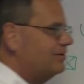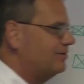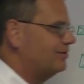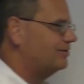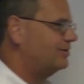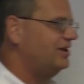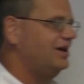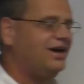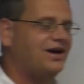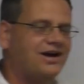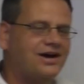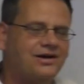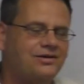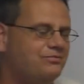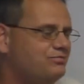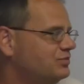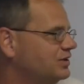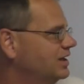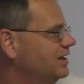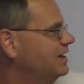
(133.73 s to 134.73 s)
Okay.
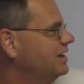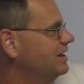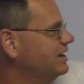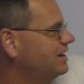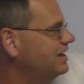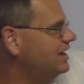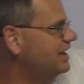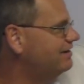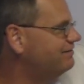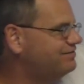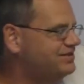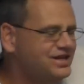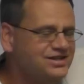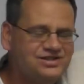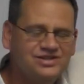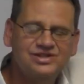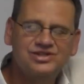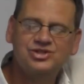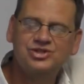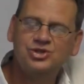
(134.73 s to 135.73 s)
If
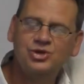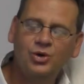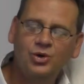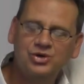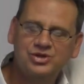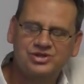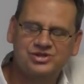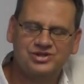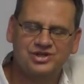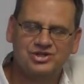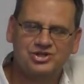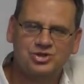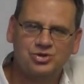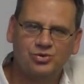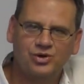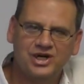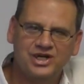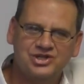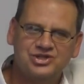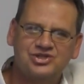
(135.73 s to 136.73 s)
this is your
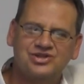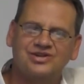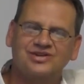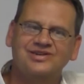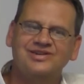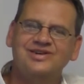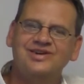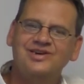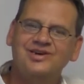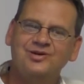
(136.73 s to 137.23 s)
situation,